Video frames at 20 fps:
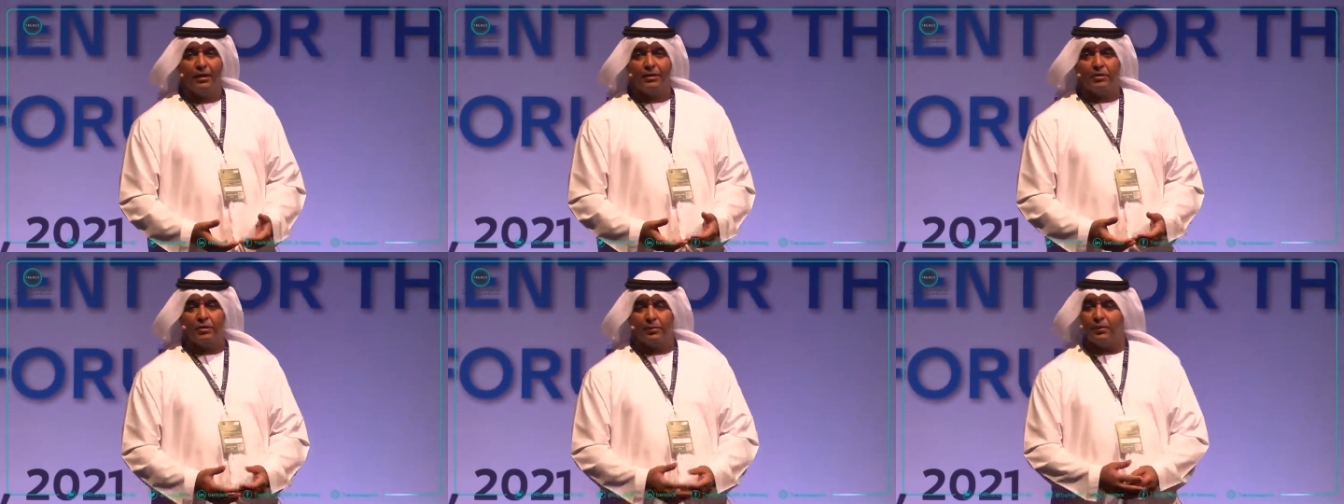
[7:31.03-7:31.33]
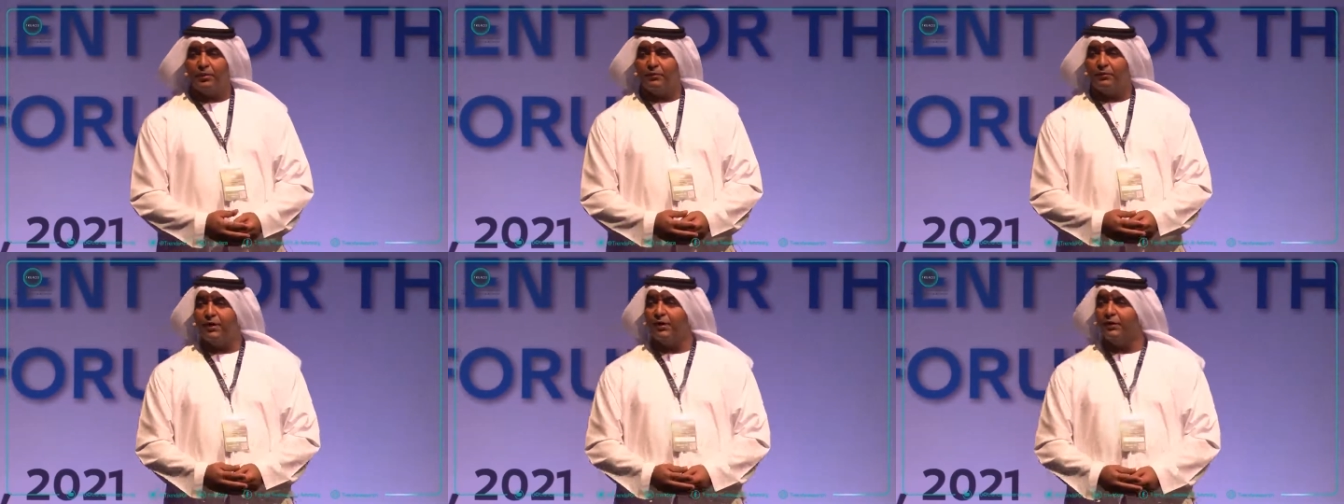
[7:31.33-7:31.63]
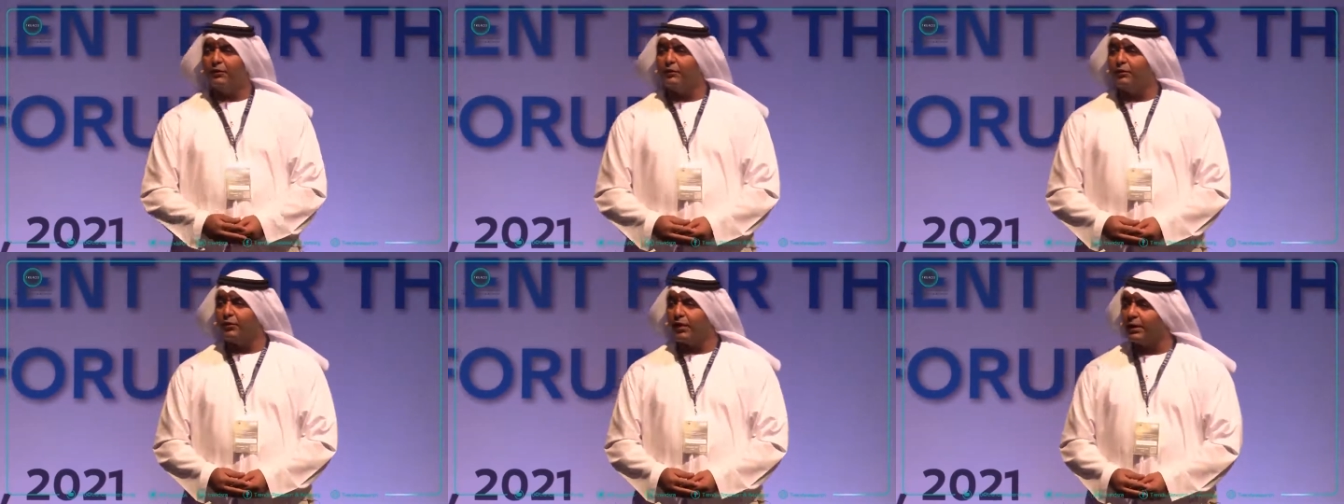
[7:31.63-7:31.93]
To be very
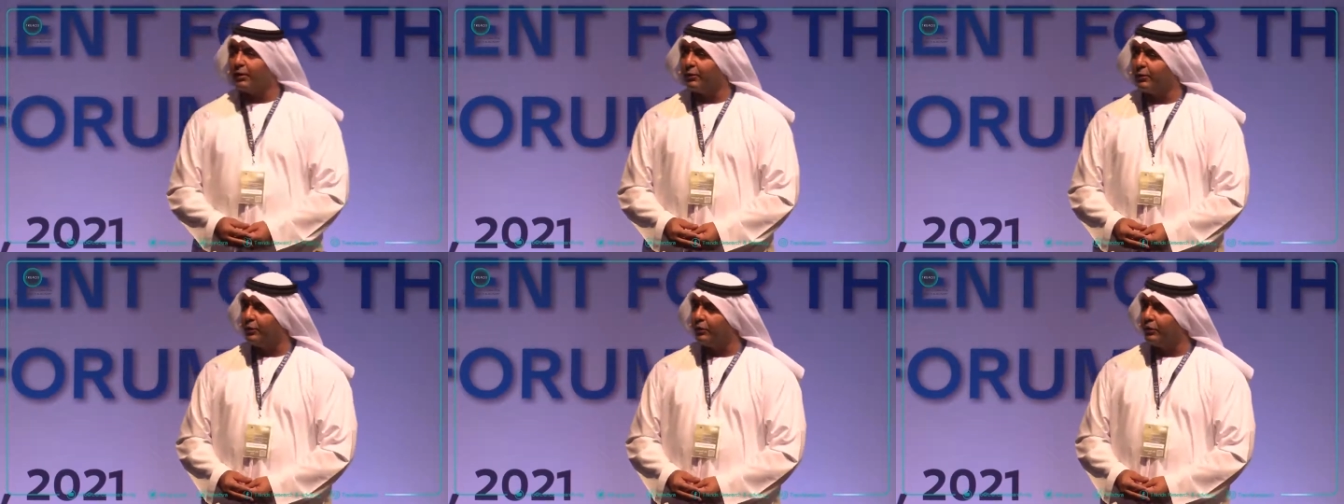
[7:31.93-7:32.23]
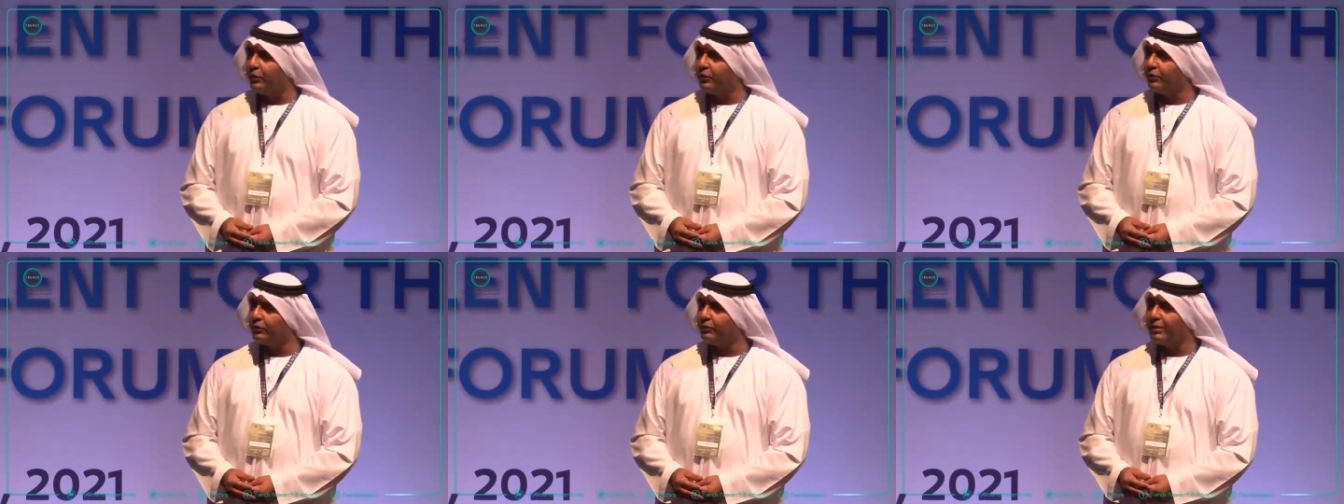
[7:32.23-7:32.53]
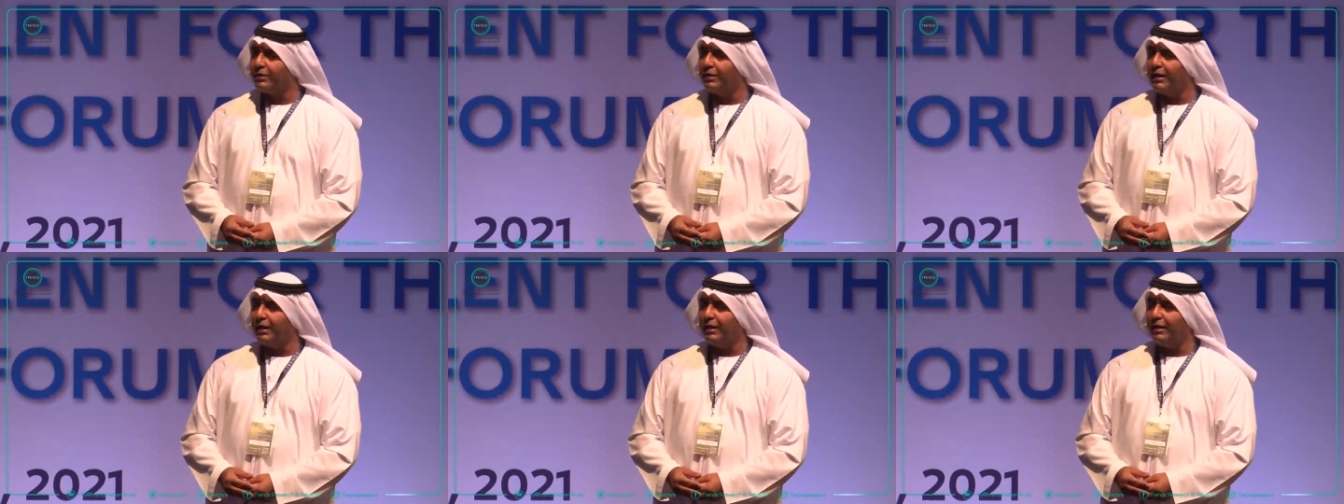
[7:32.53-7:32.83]
frank with you,
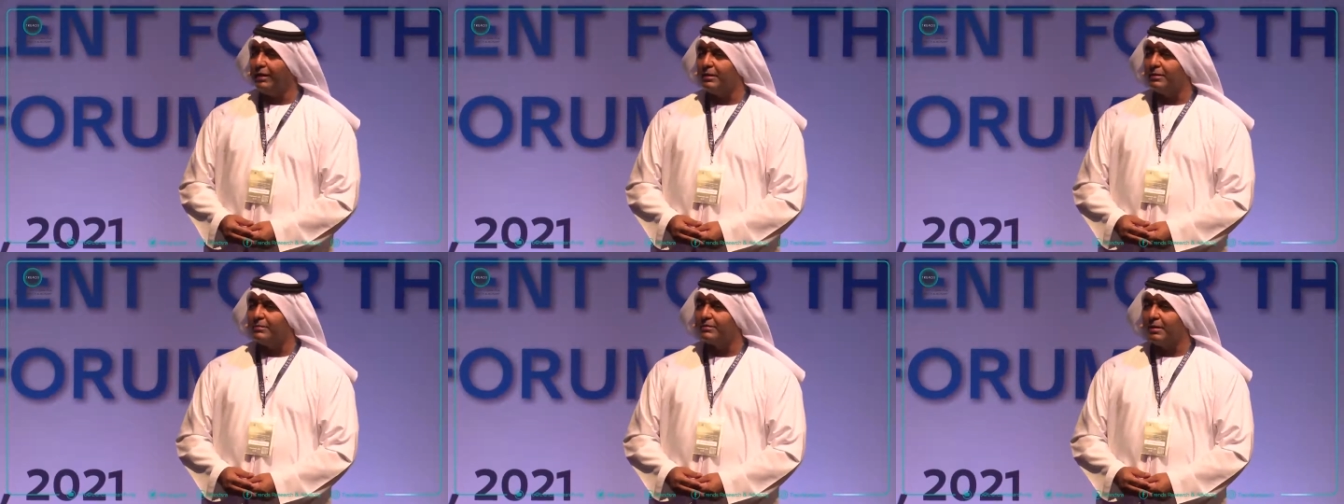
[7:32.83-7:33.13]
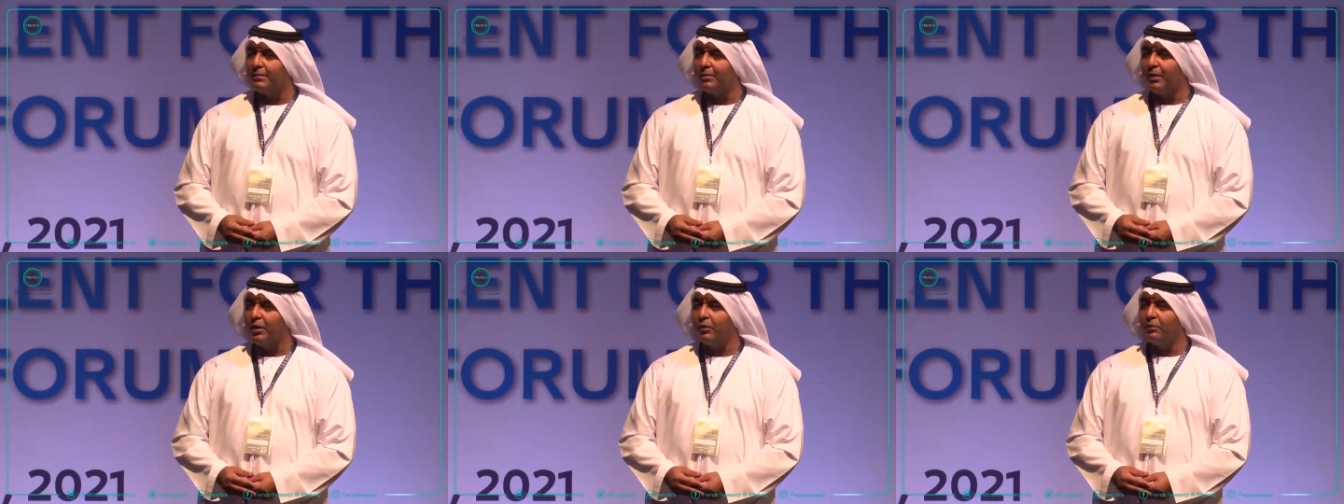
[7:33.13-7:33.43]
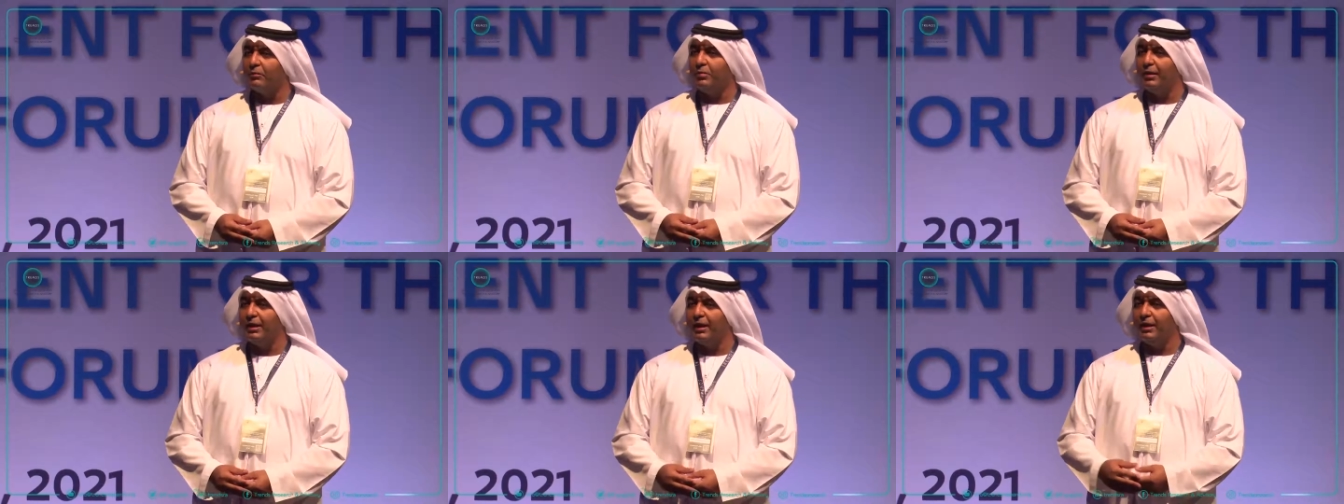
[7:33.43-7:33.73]
today is
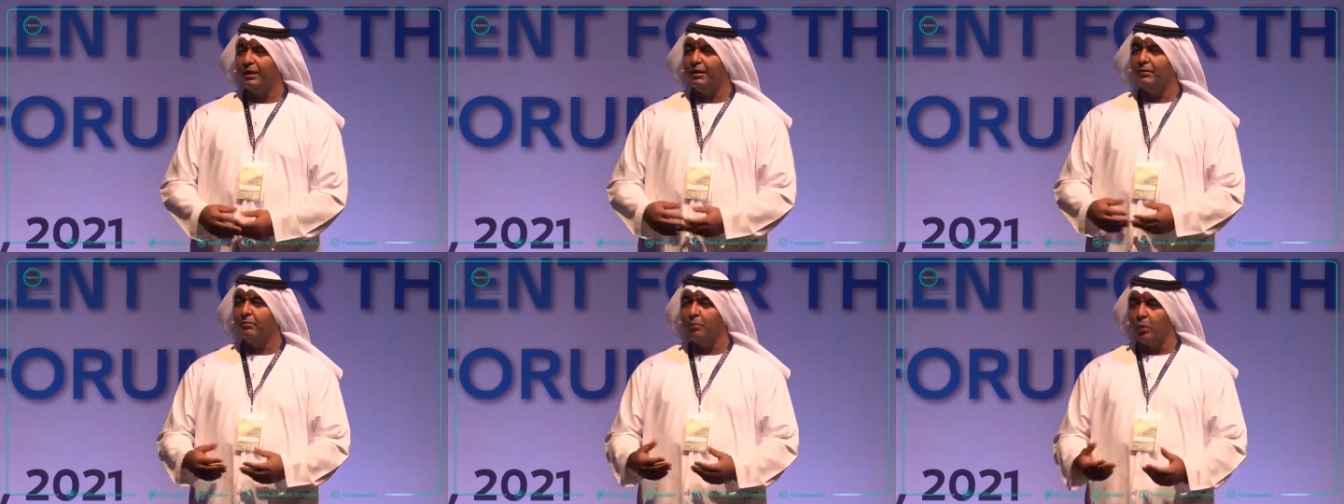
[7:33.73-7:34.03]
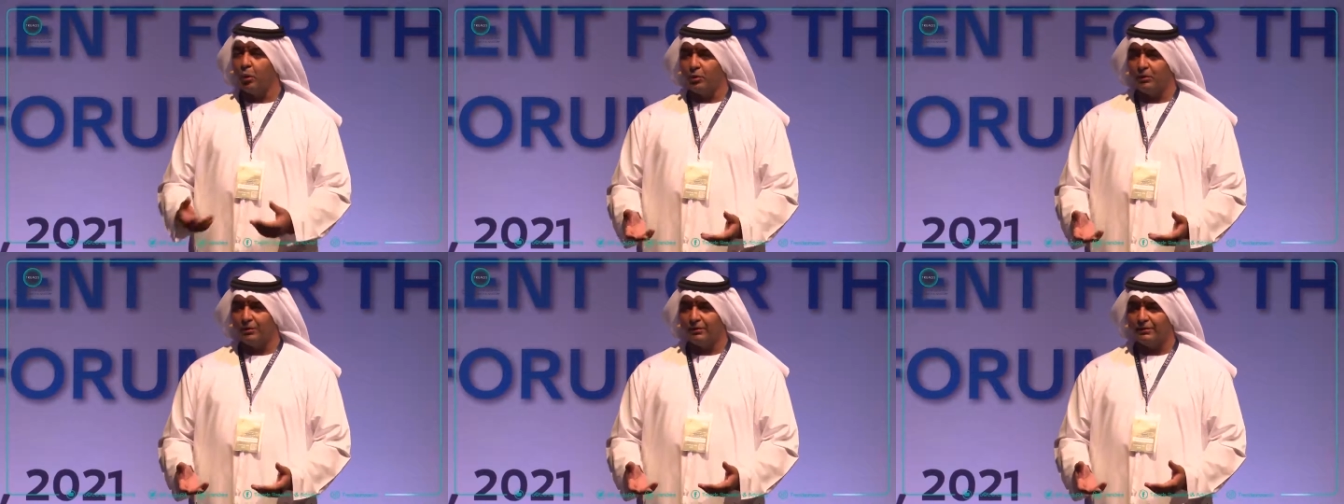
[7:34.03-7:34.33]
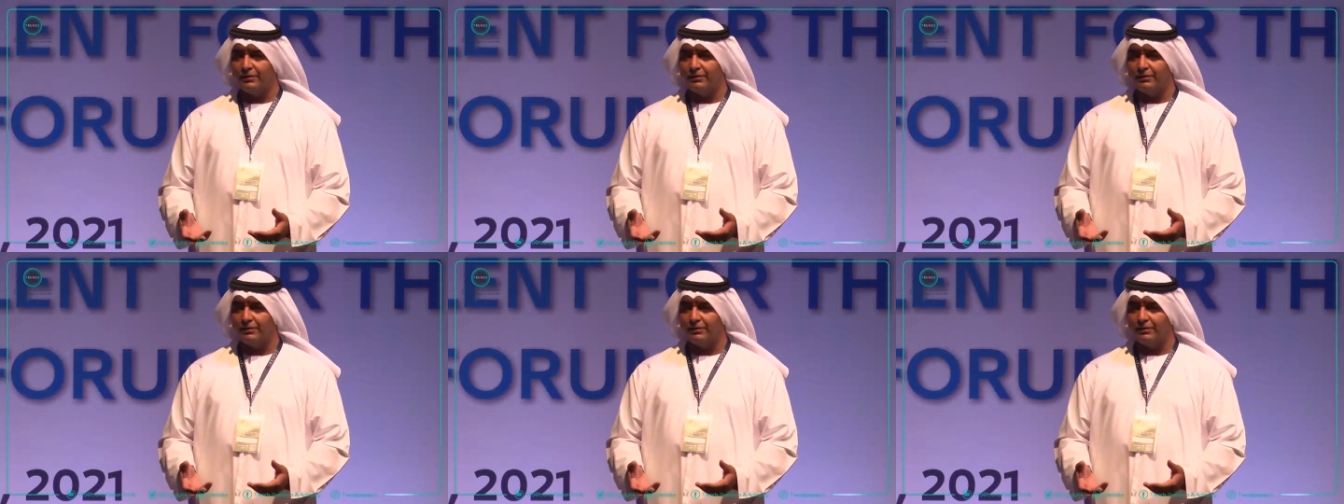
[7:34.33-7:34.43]
about being bold,